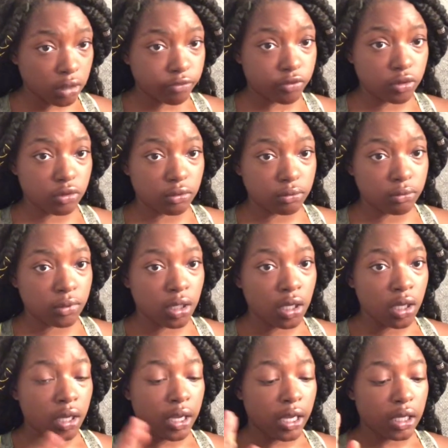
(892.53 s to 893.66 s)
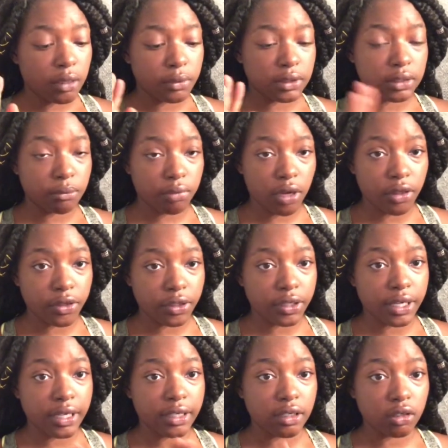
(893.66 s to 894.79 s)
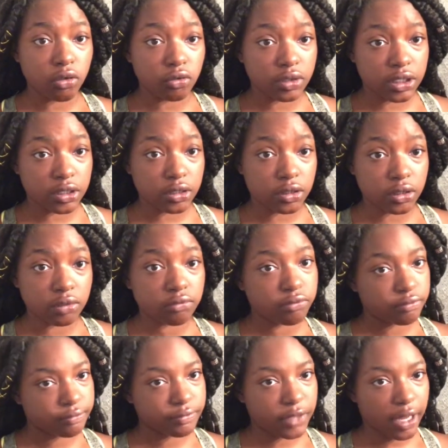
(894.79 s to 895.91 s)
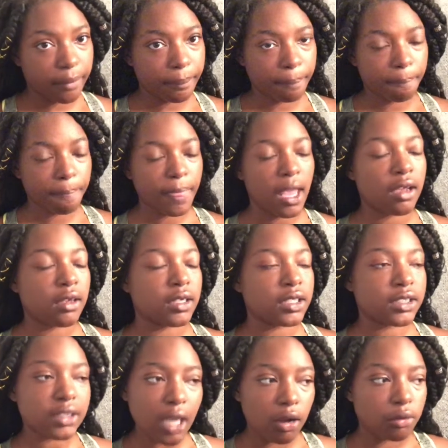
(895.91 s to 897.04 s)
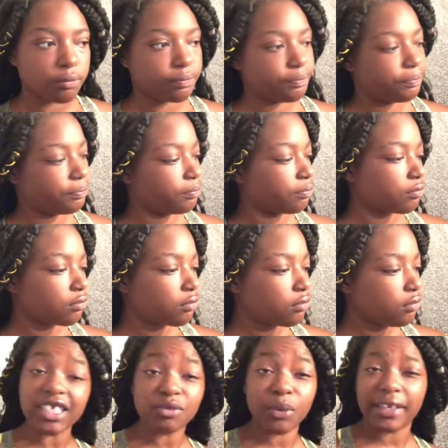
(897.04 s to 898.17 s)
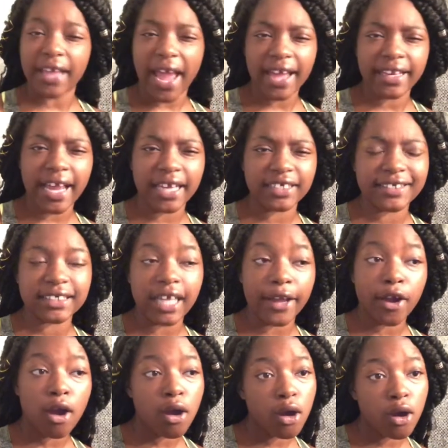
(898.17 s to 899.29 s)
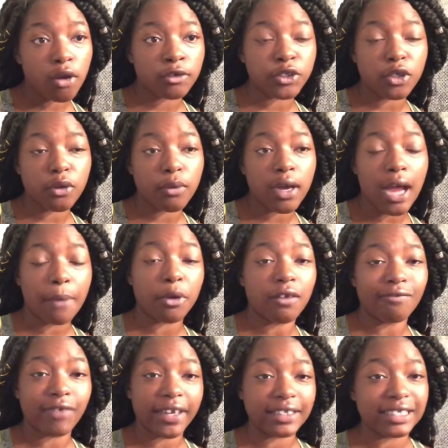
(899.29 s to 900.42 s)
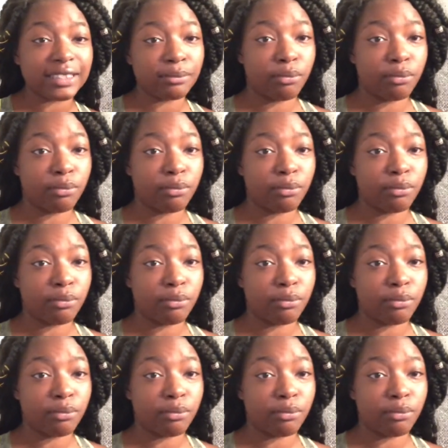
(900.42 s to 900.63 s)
room, and it was the brother and the little sister. Okay, so that's when Nat, she's like, oh, you know what, I'm gonna invite these